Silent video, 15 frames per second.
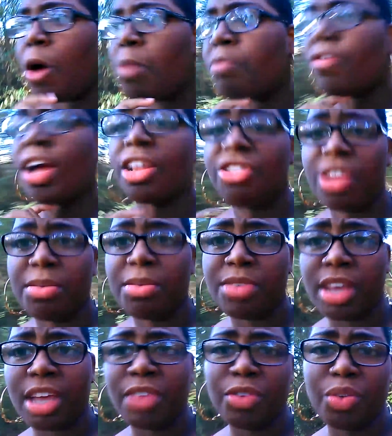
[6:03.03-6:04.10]
mom found
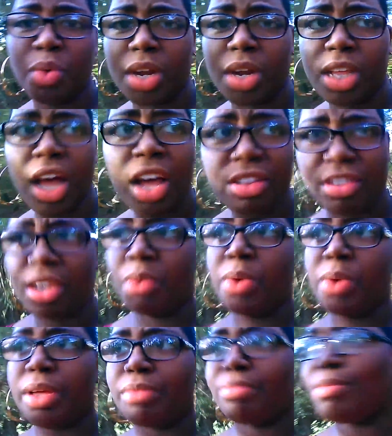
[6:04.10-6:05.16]
cheap tickets for $20 and
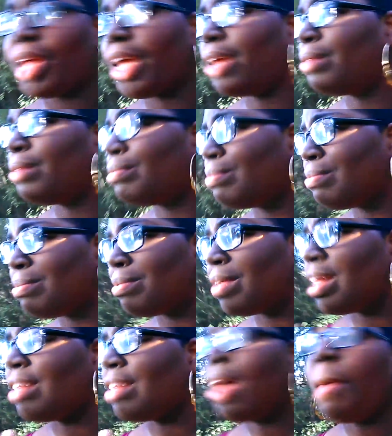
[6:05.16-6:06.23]
I went. Like,
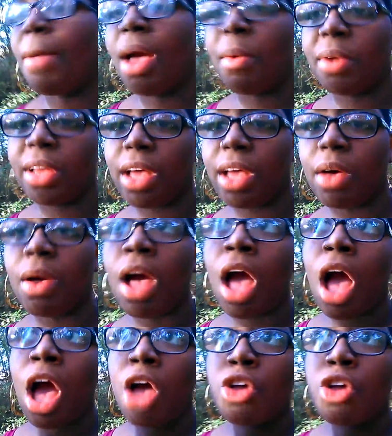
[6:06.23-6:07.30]
that's how bad I want to go.